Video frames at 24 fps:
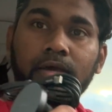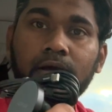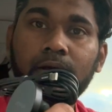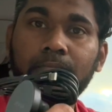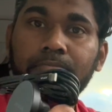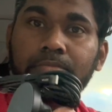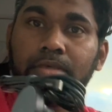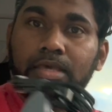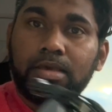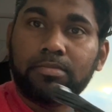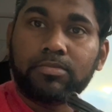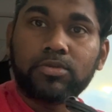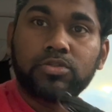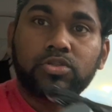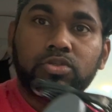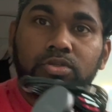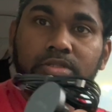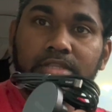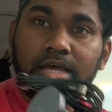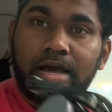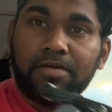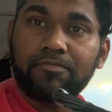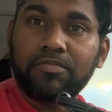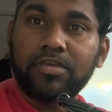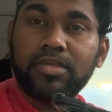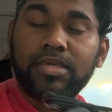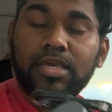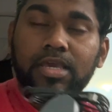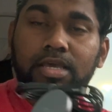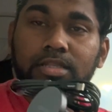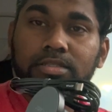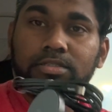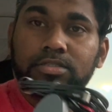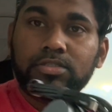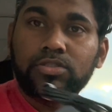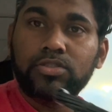be able to
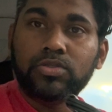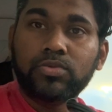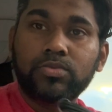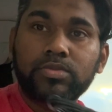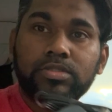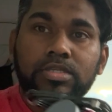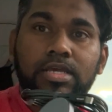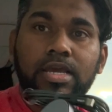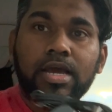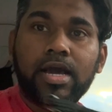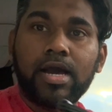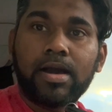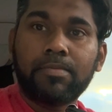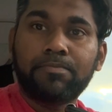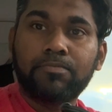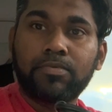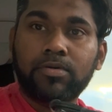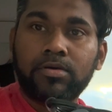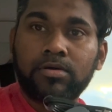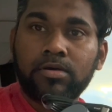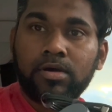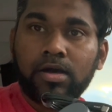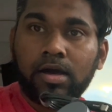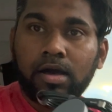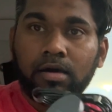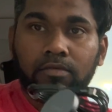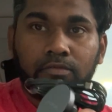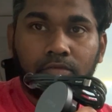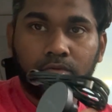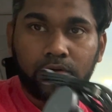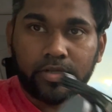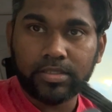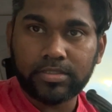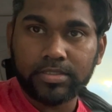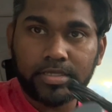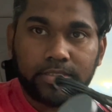navigate and use the app
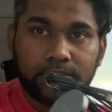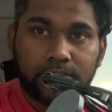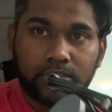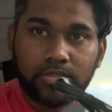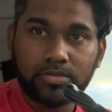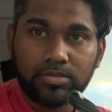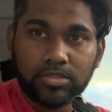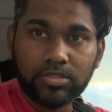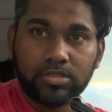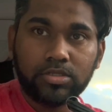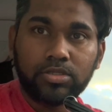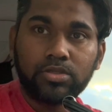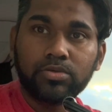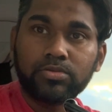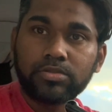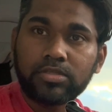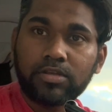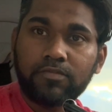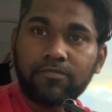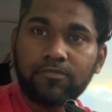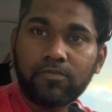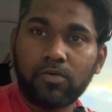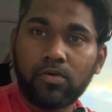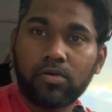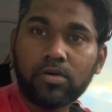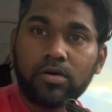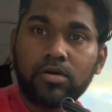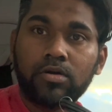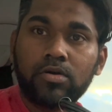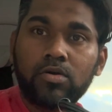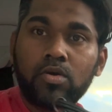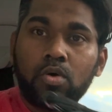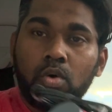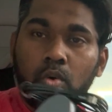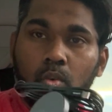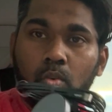for the things that you need to use it for
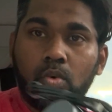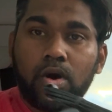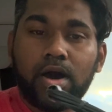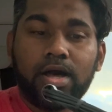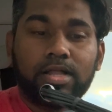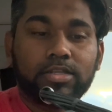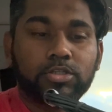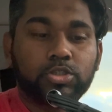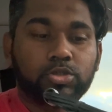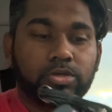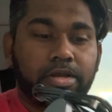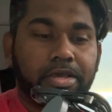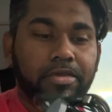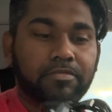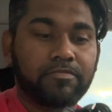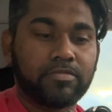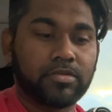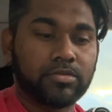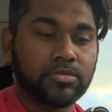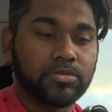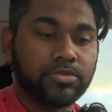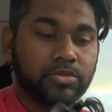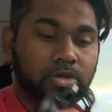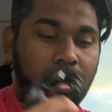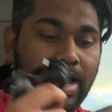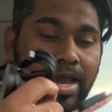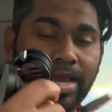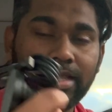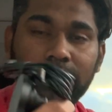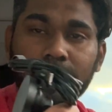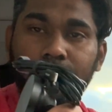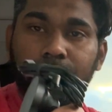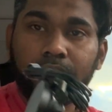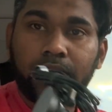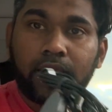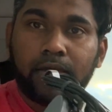while driving. So
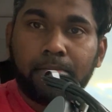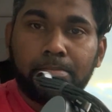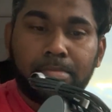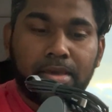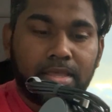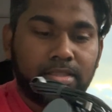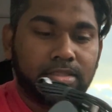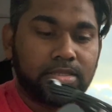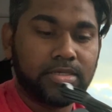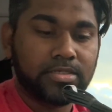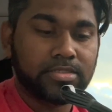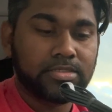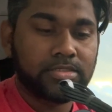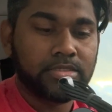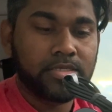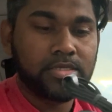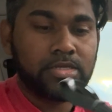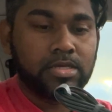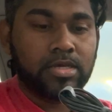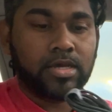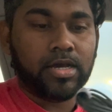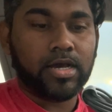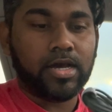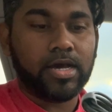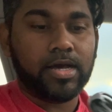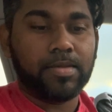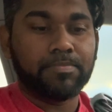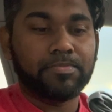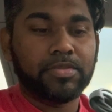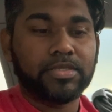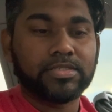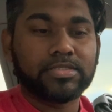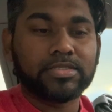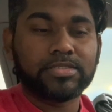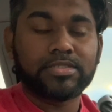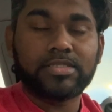highly recommend this.
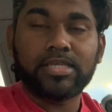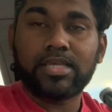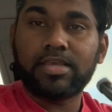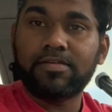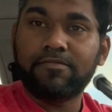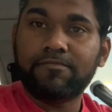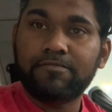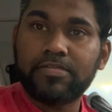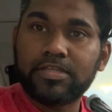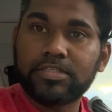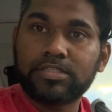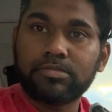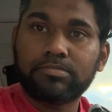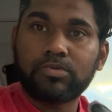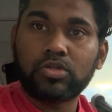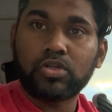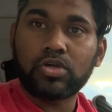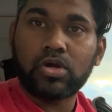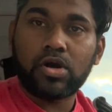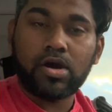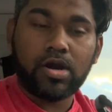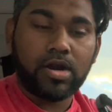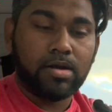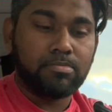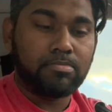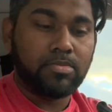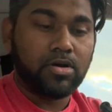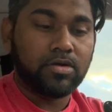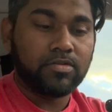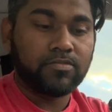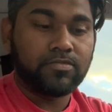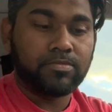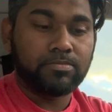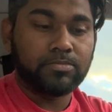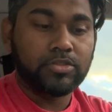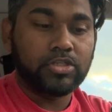This is the invisible car
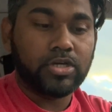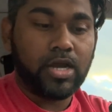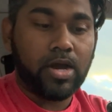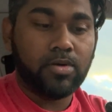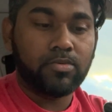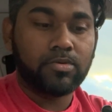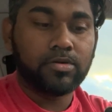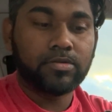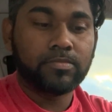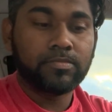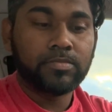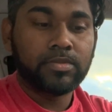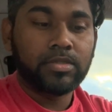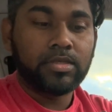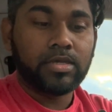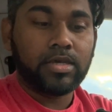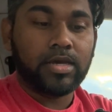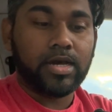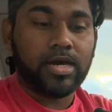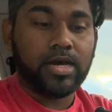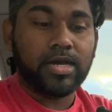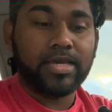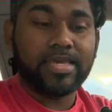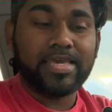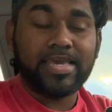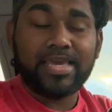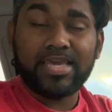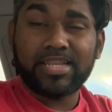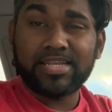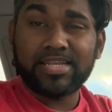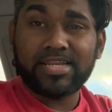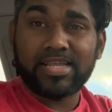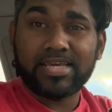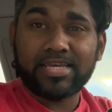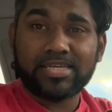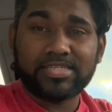mount from Jawa.
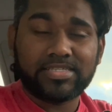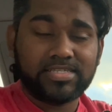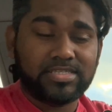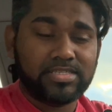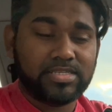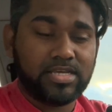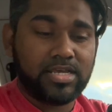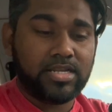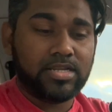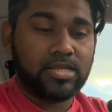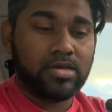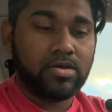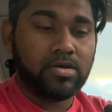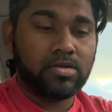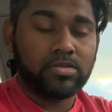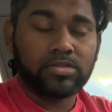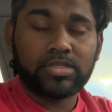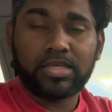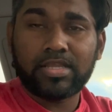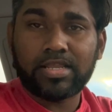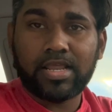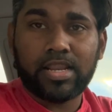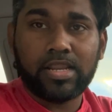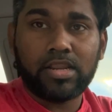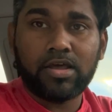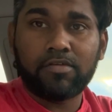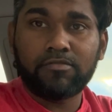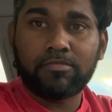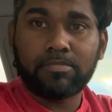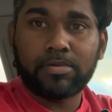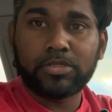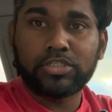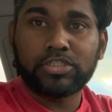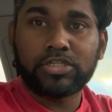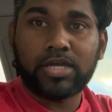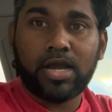Again, like I said, the thing I love
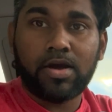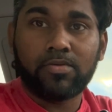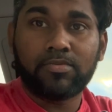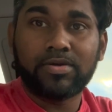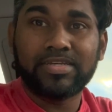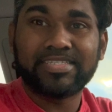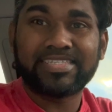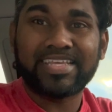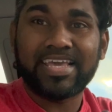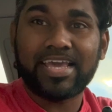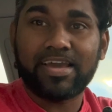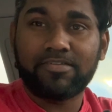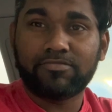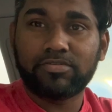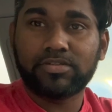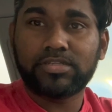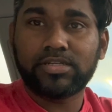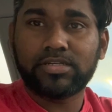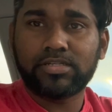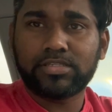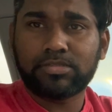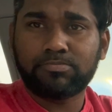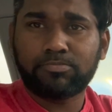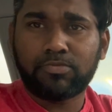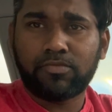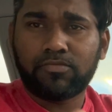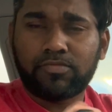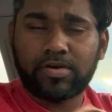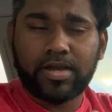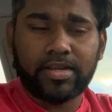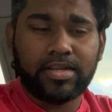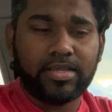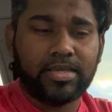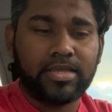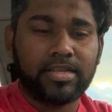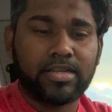about Jawa is everything is
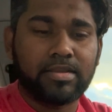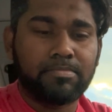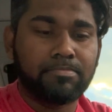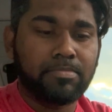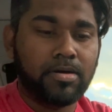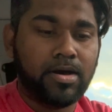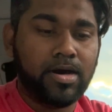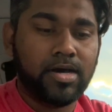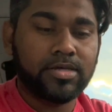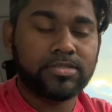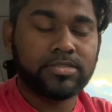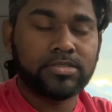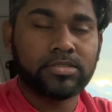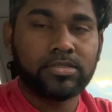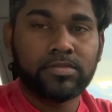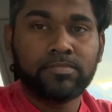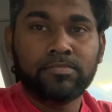provided in the box.